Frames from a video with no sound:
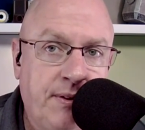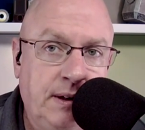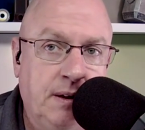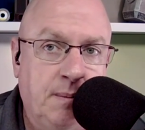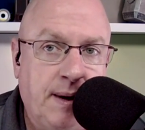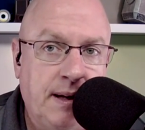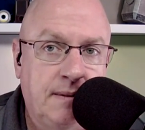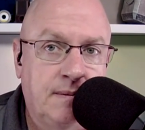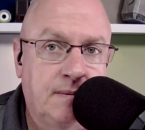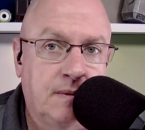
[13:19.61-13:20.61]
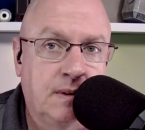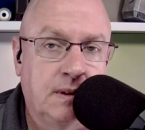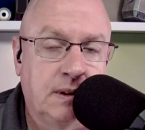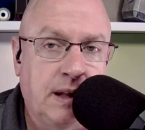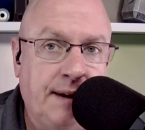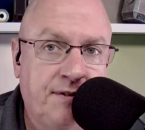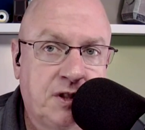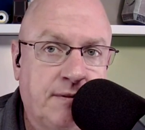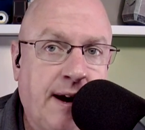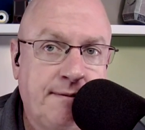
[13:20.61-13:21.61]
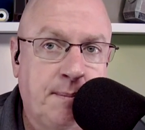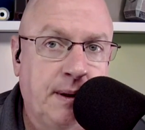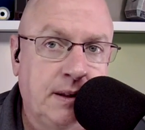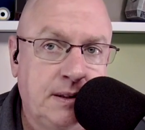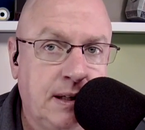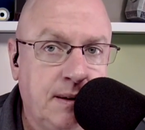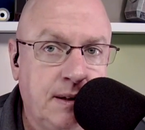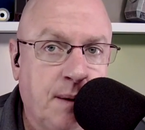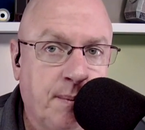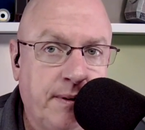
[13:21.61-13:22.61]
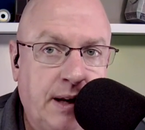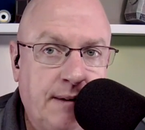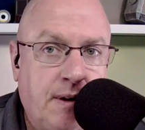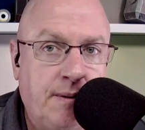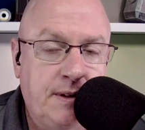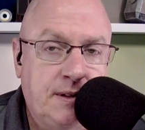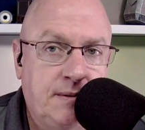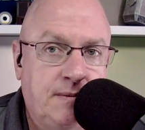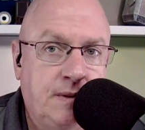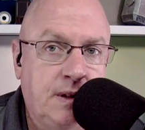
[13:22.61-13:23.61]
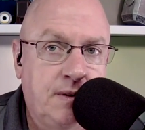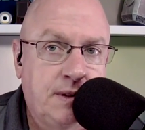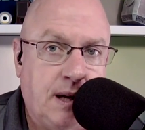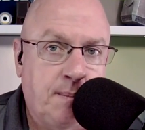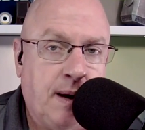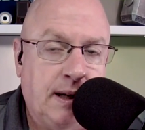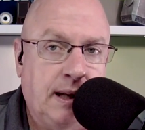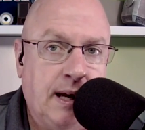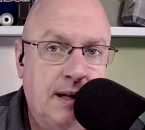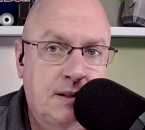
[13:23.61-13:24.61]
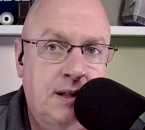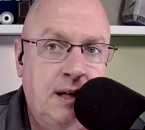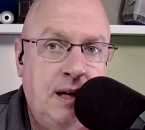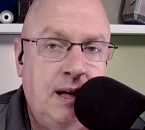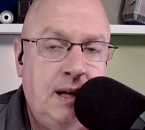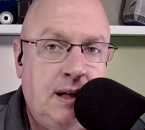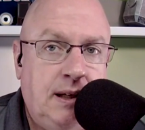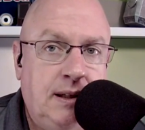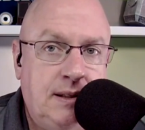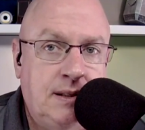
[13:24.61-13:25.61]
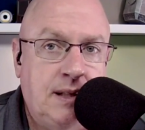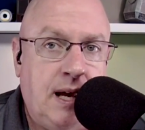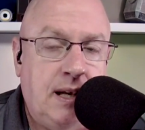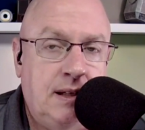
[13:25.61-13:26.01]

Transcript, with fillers: you know, my life survivability number that I've always used on podcasts is that